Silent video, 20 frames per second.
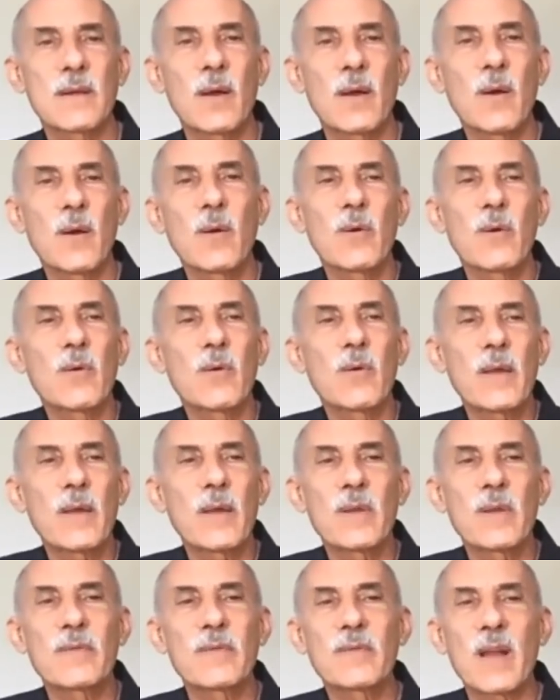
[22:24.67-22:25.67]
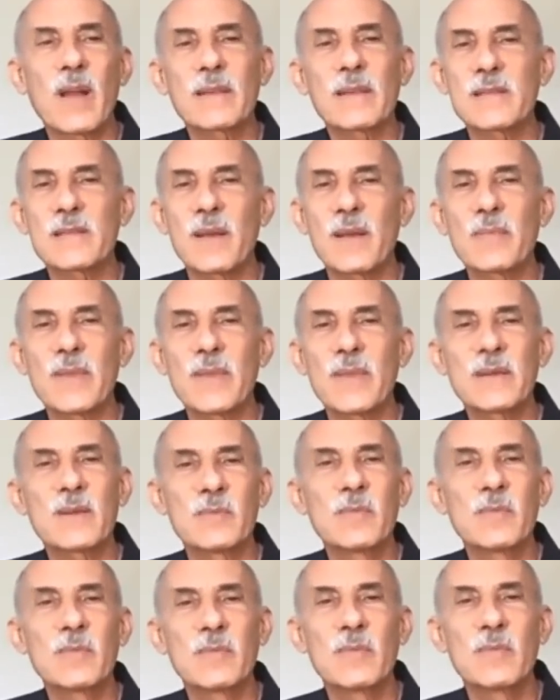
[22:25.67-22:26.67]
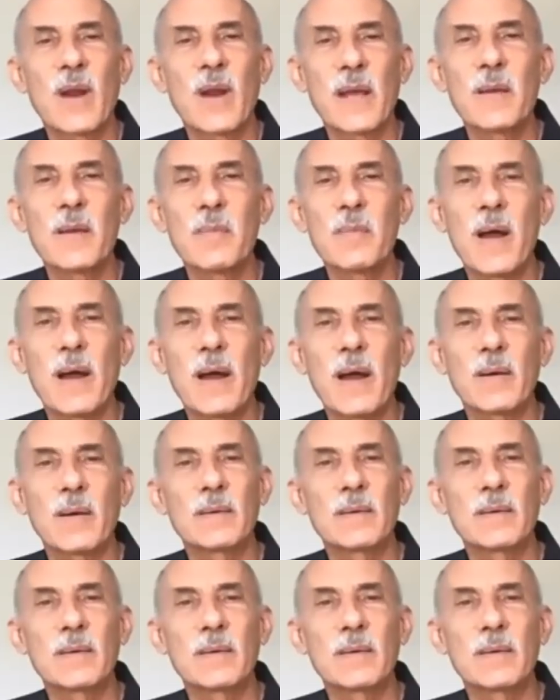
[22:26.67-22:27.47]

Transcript: Oh, great, we've got something to write about.